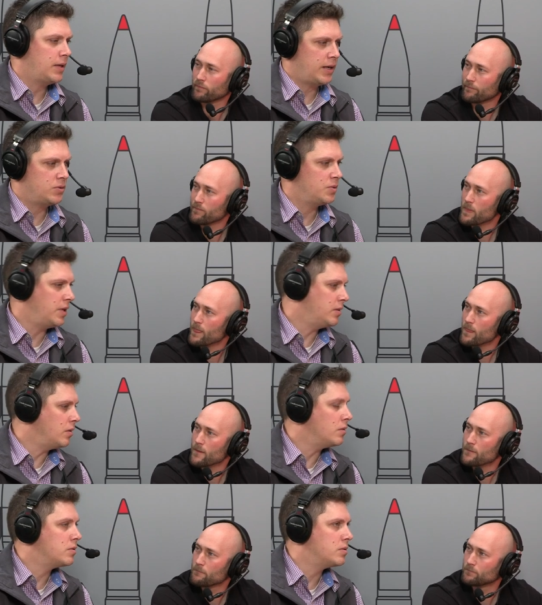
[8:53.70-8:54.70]
Speaker 1: guys will
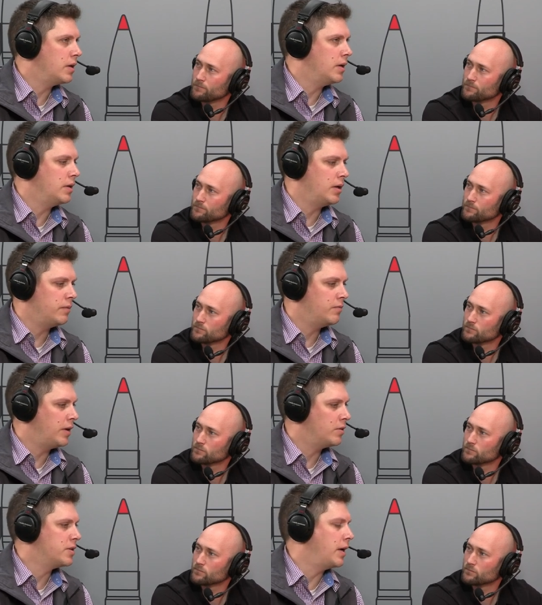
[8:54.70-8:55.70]
set those and then they
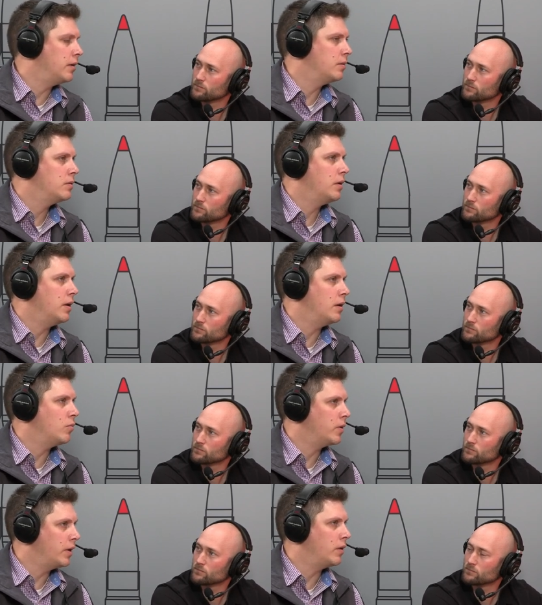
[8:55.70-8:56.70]
finger tight. And
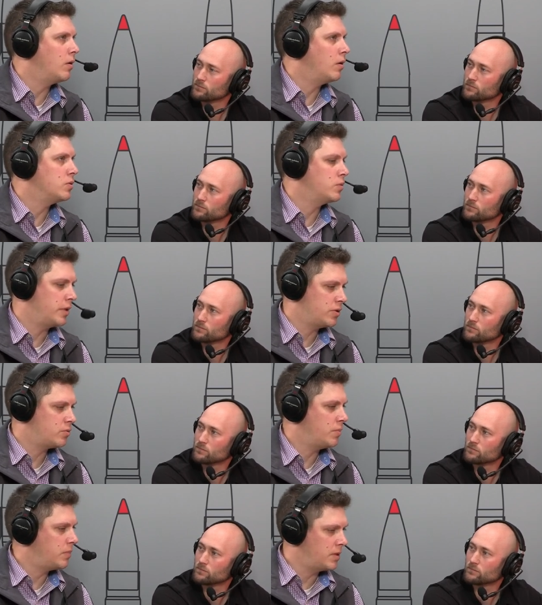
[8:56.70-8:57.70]
then we're getting calls where they
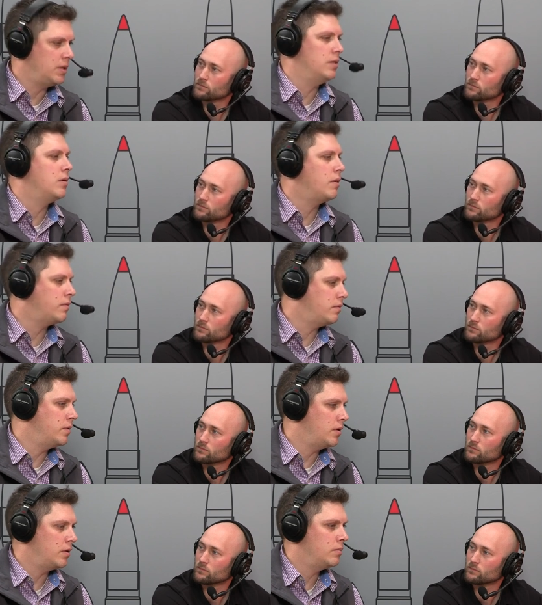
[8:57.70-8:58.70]
strip the teeth off
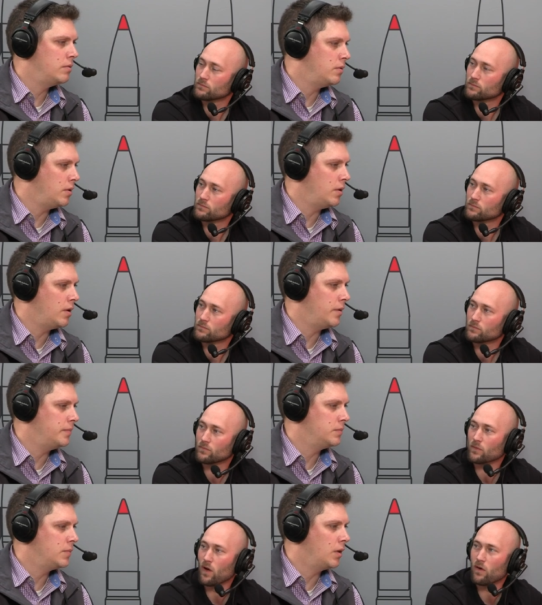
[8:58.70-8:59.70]
of the, the,
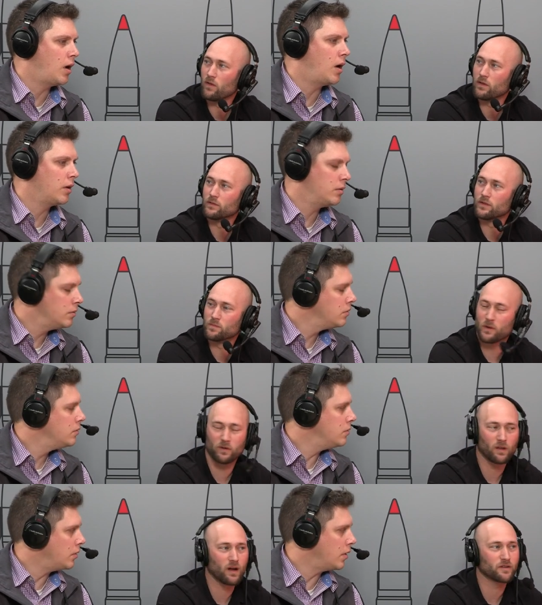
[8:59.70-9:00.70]
uh, the oh,
Speaker 2: lock. The
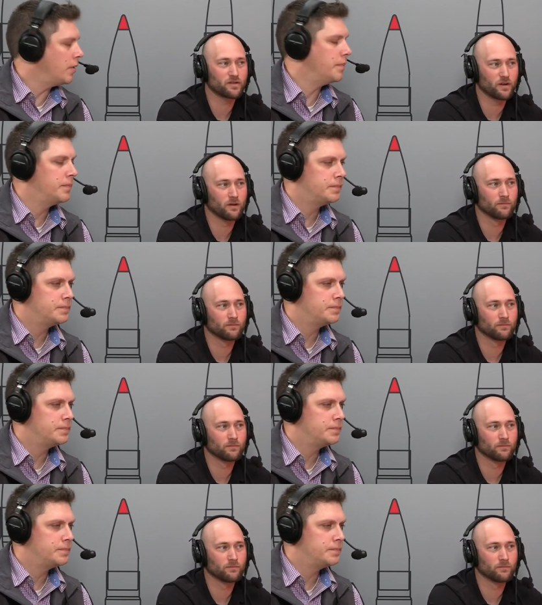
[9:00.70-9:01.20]
spindle lock, Lip. sure.